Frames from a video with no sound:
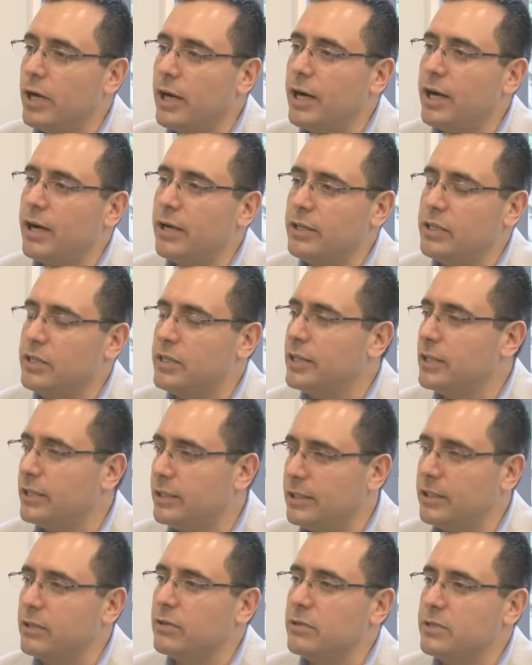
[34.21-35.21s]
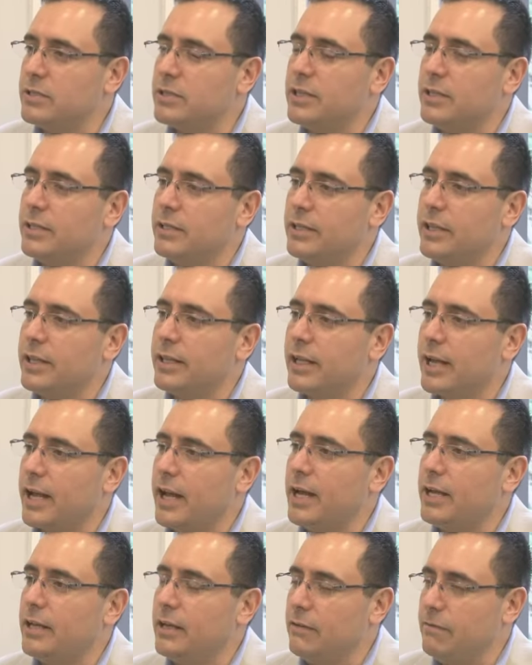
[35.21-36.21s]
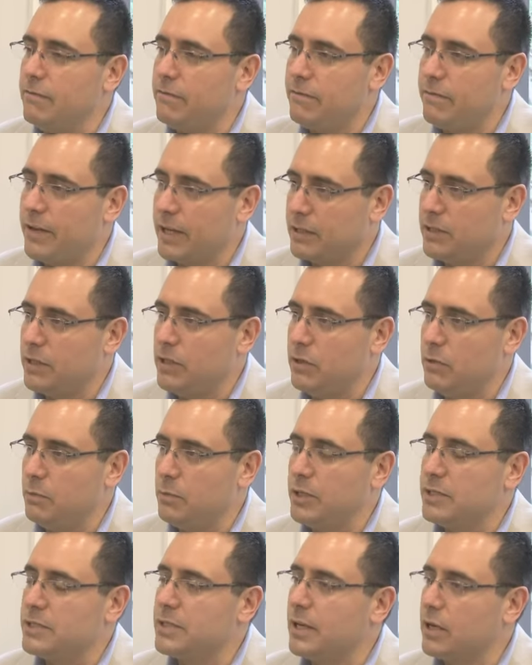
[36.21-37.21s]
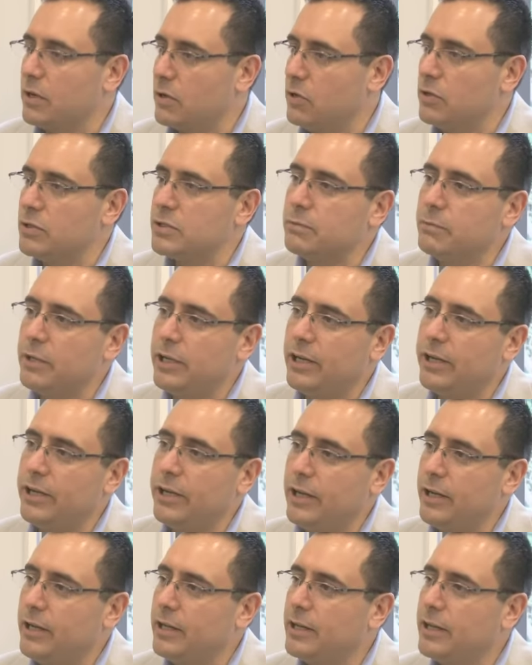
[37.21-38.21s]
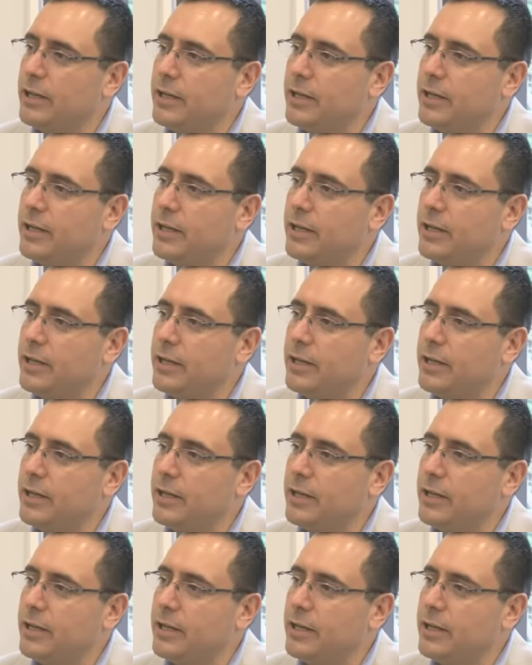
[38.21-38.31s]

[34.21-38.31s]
are generally considered that can infect humans and cause malaria.